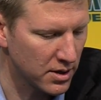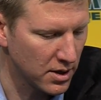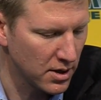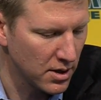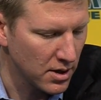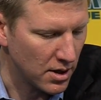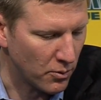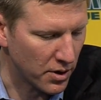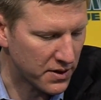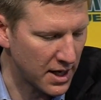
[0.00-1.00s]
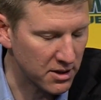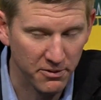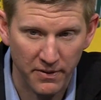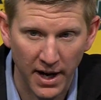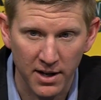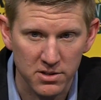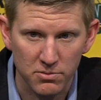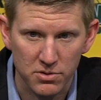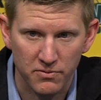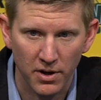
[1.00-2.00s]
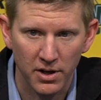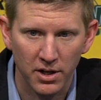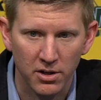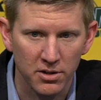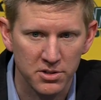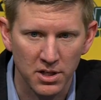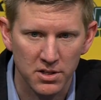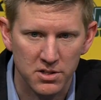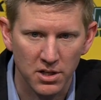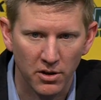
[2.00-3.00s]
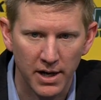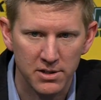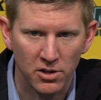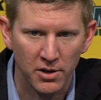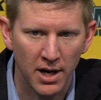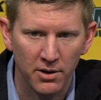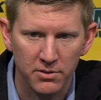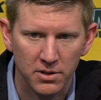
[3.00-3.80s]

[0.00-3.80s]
I want to thank the fans. It was very encouraging to see a great turnout,